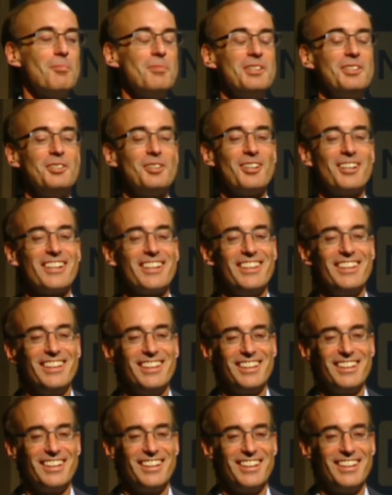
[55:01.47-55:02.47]
I'll be
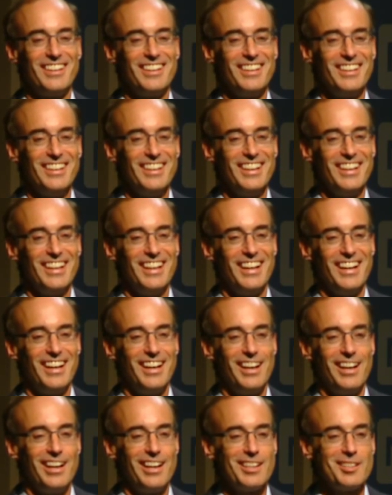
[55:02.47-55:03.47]
talking. Because
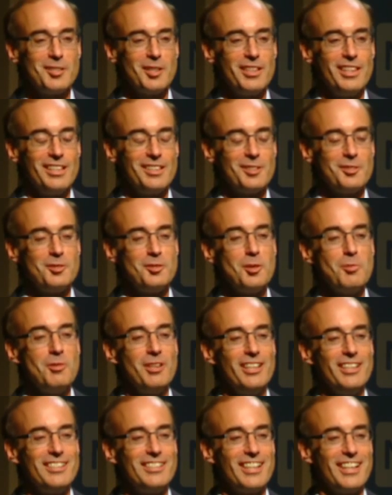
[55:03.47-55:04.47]
uh, uh I think there's so
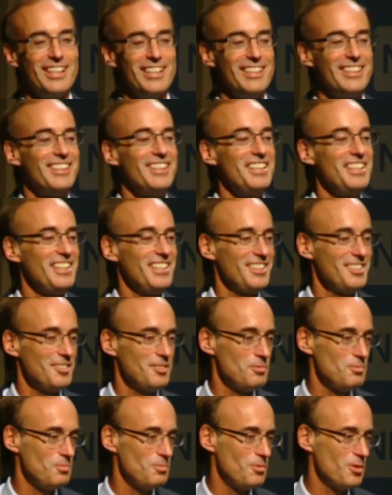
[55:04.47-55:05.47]
many exciting
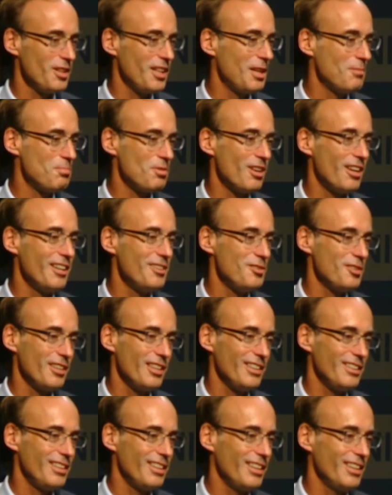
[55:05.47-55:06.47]
things for that
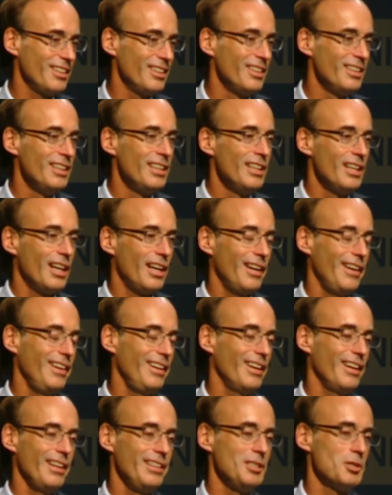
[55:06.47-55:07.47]
project that
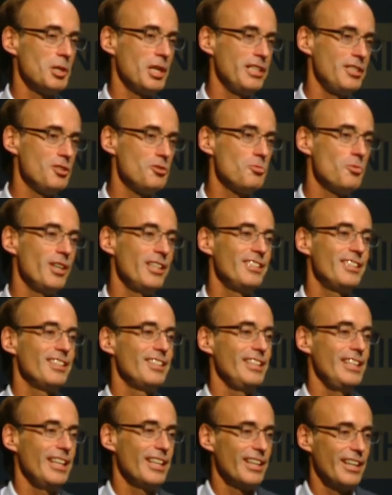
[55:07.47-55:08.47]
I, you know, I just went
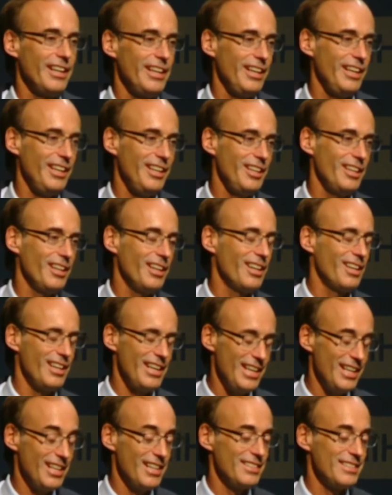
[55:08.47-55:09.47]
to the NIA,
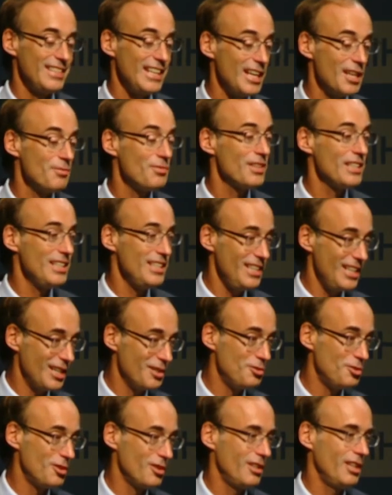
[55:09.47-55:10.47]
uh, NSF
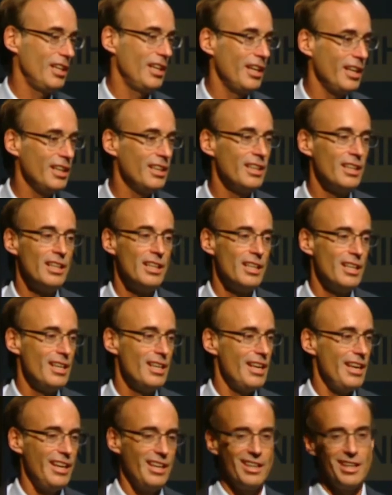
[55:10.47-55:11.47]
yesterday,
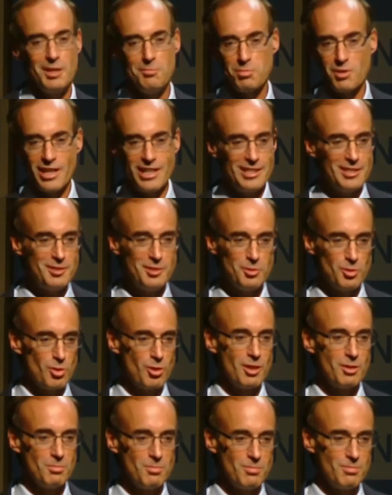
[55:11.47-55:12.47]
and I
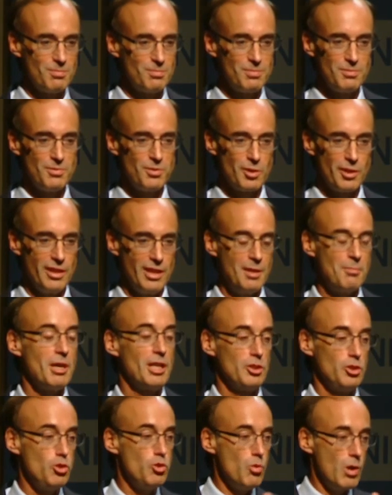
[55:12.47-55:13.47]
brainstormed for them
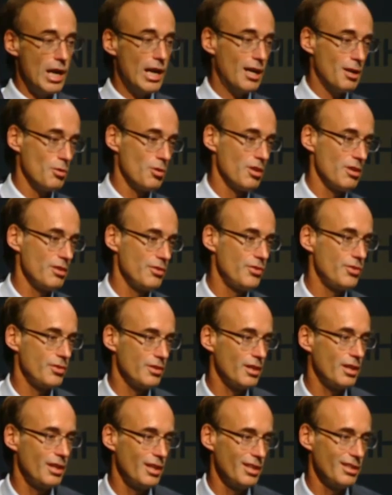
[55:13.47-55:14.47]
on two
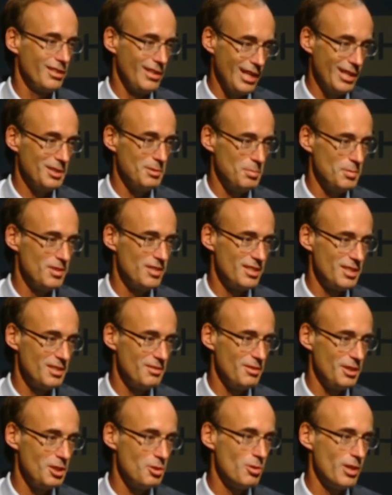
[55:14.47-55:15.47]
hours on that
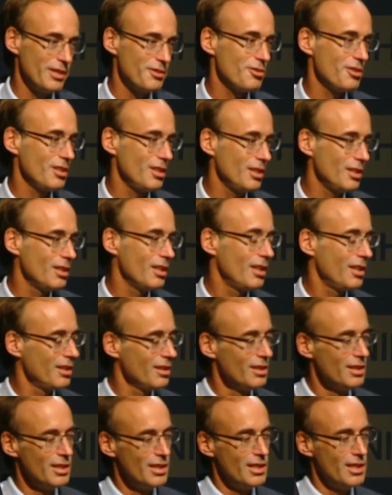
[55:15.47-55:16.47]
specific question,
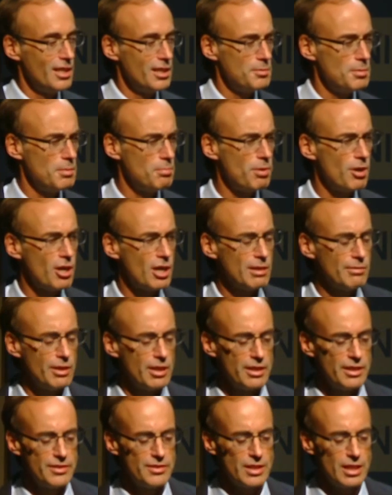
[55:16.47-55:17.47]
and it's been part of
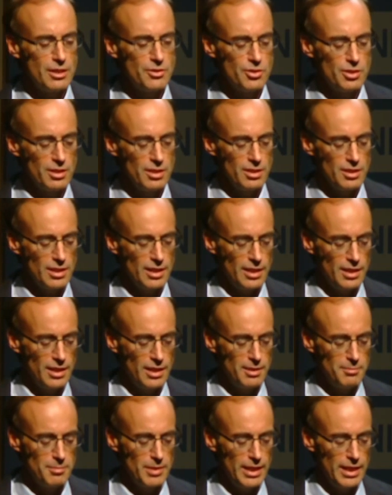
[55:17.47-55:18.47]
our discussion
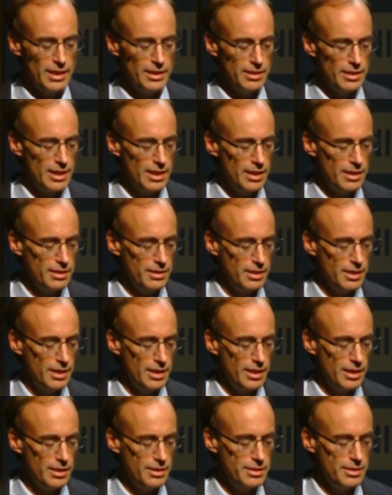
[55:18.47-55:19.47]
um, at at
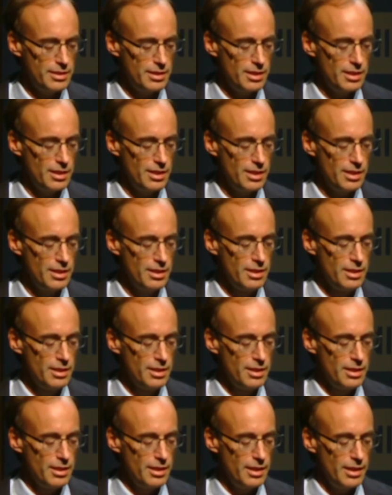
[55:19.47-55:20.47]
at, uh,
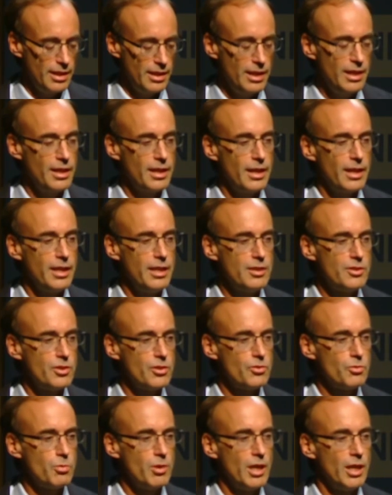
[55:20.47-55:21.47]
at
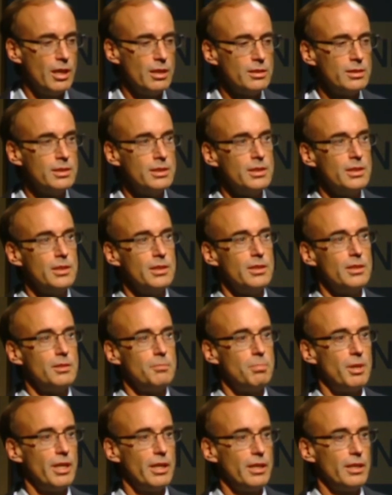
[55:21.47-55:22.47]
NIH as well.
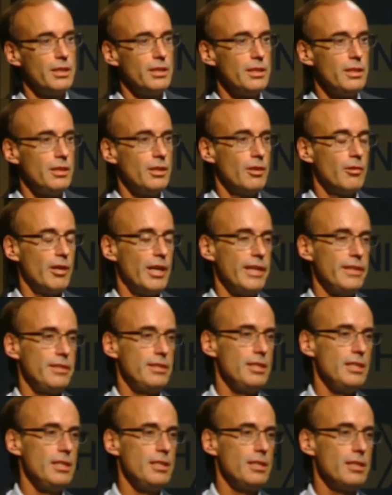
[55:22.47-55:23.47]
But you know, I
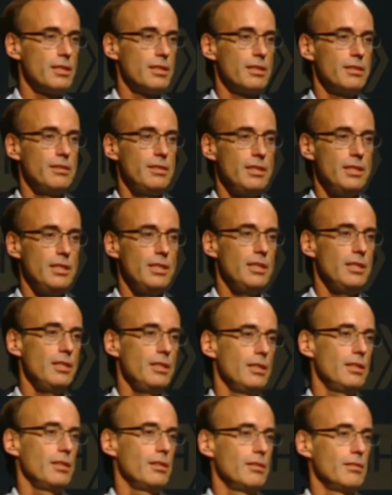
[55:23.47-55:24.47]
think
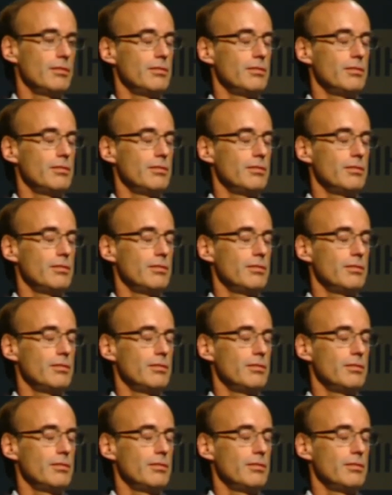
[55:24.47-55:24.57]
the